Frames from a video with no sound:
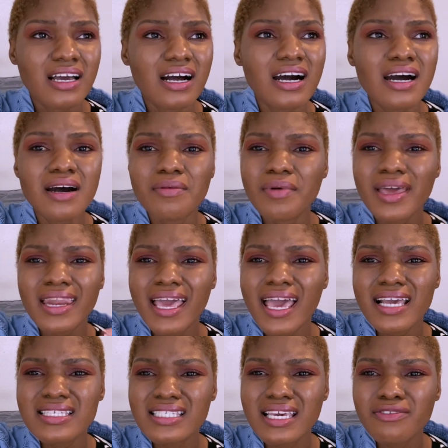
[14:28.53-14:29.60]
And
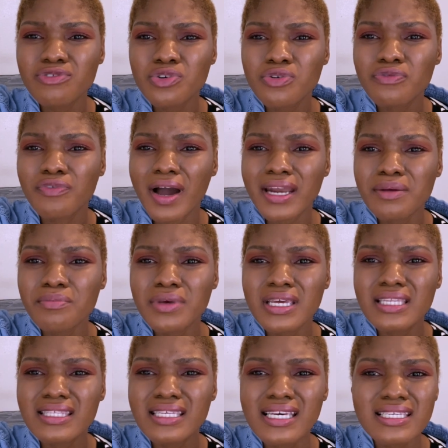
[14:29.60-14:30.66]
eggs give you
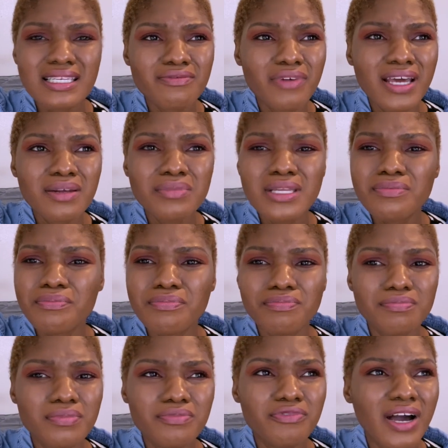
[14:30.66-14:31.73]
vitamin this and vitamin
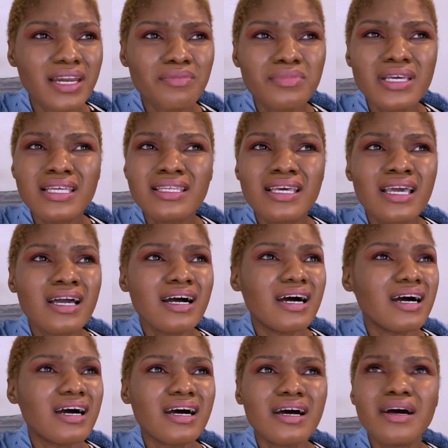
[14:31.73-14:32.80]

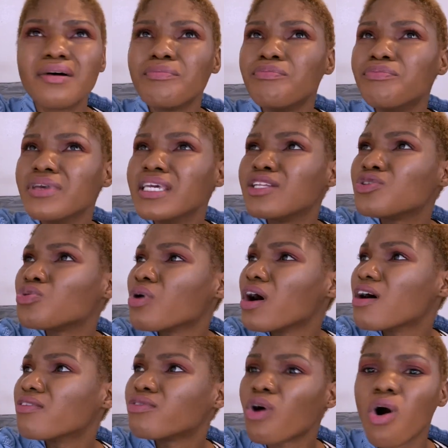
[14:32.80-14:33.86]

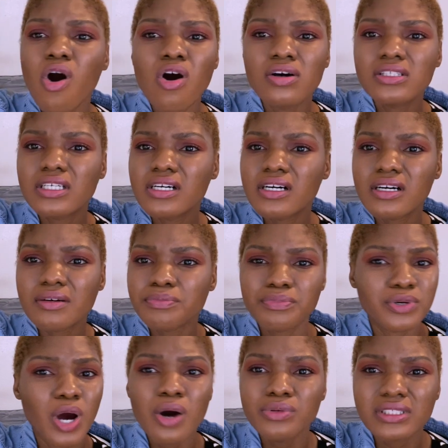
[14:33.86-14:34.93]
B12, all the
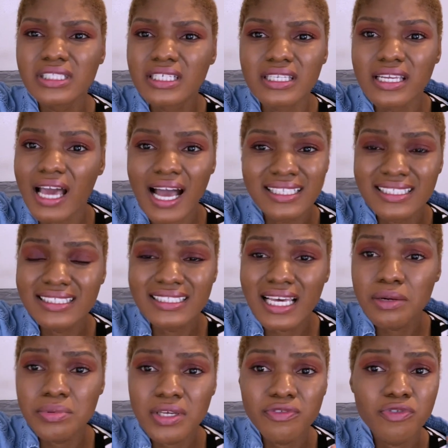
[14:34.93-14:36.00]
protein. As I
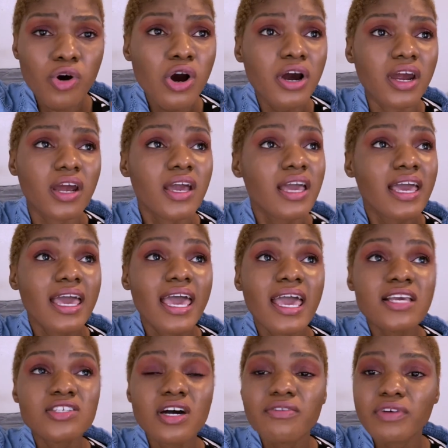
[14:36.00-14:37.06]
said before,
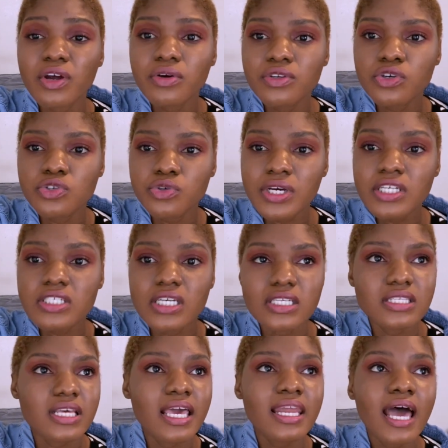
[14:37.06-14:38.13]
eggs are very
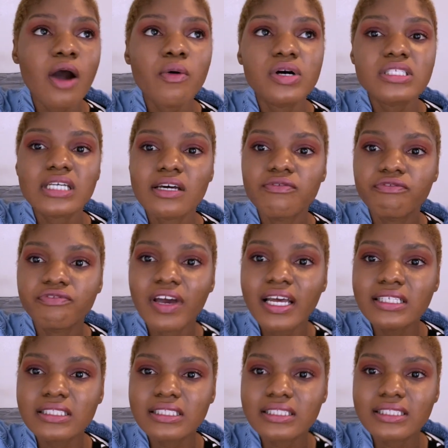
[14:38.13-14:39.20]
nutritious, and I was
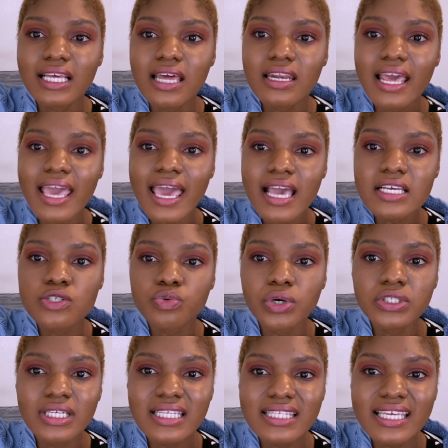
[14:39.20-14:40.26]
convinced that eggs were
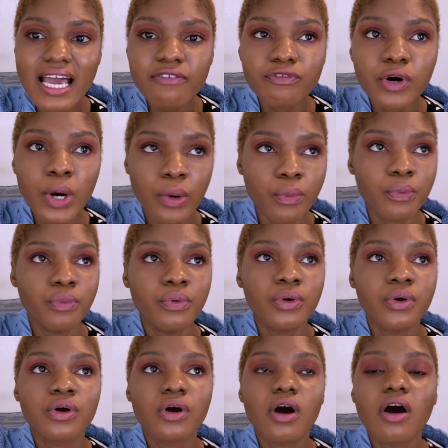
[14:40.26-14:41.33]
the devil
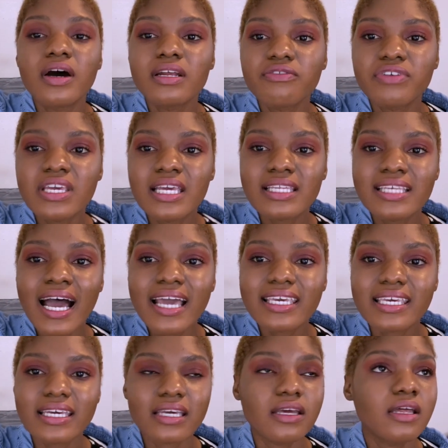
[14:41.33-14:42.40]
on a vegan
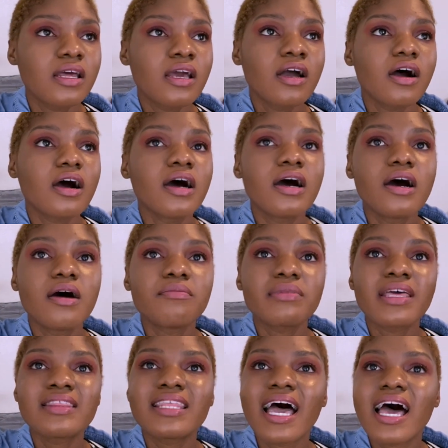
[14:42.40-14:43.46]
diet.
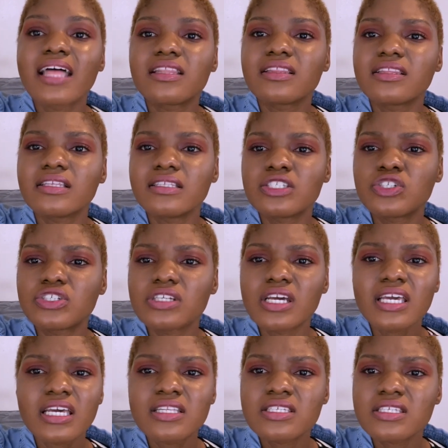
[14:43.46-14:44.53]
And that
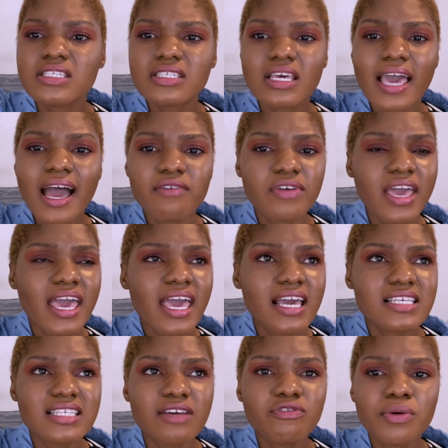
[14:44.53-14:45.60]
chickens have
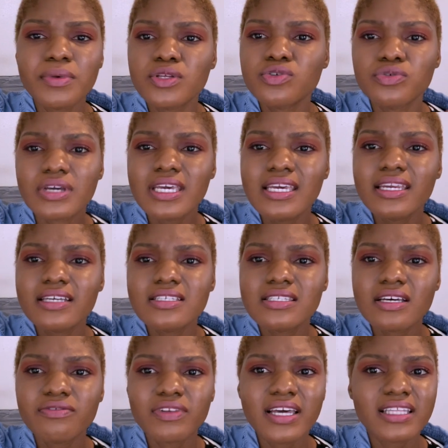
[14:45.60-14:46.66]
eggs not for me to eat and
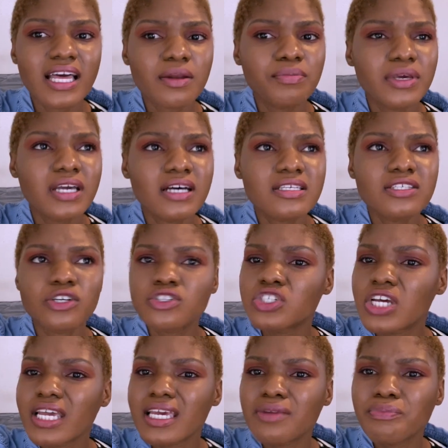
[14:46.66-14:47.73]
stuff like that, because they're
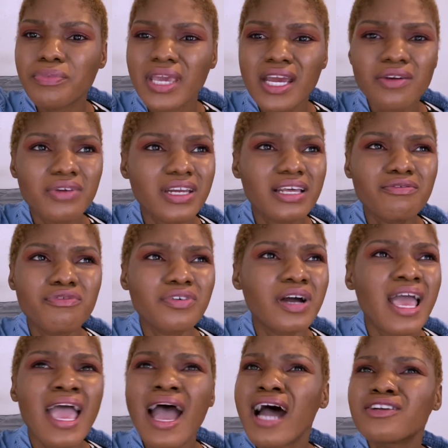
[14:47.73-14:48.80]
chicken, period. And
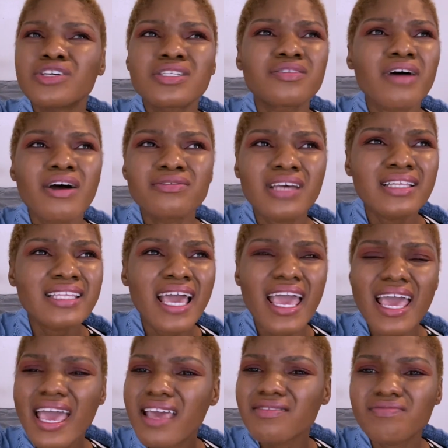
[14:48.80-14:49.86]
I just found that
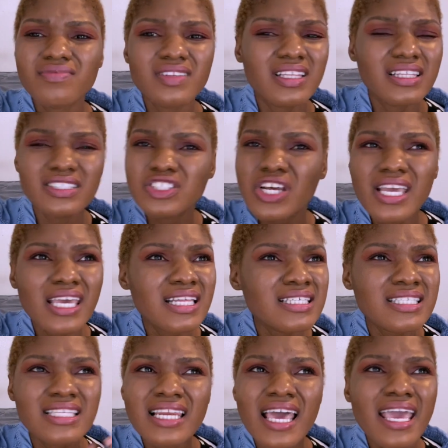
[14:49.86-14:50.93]
the
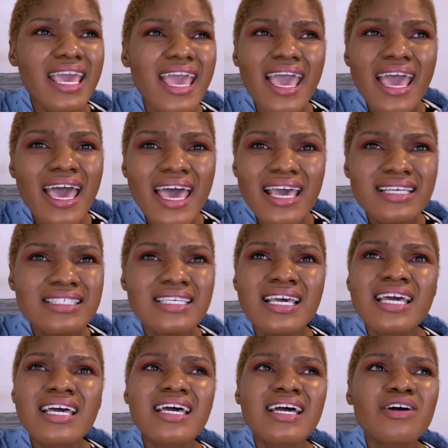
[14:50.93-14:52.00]
chickens lay eggs
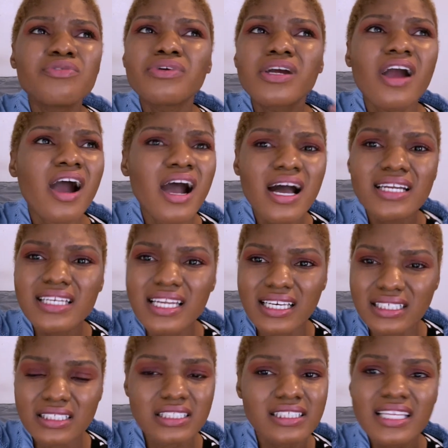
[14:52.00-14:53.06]

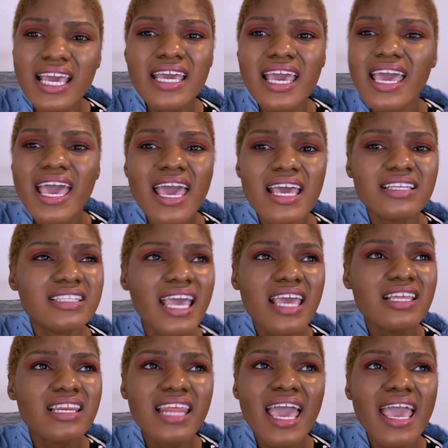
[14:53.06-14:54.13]
regardless.
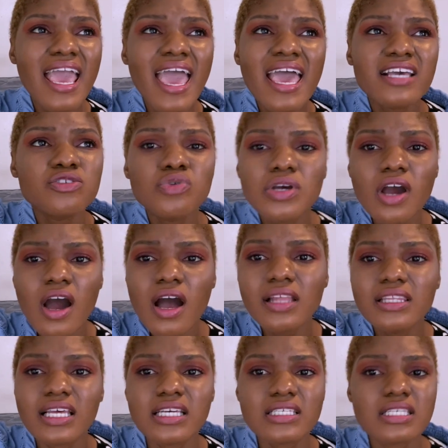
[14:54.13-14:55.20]
They lay eggs
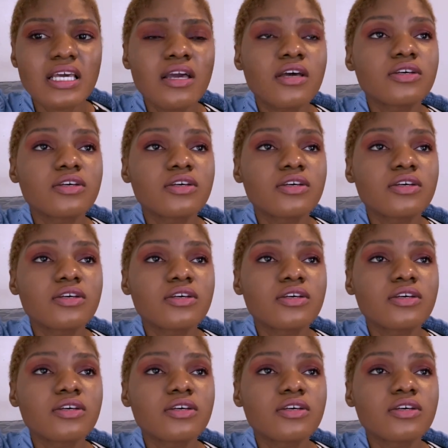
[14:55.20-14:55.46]
regardless.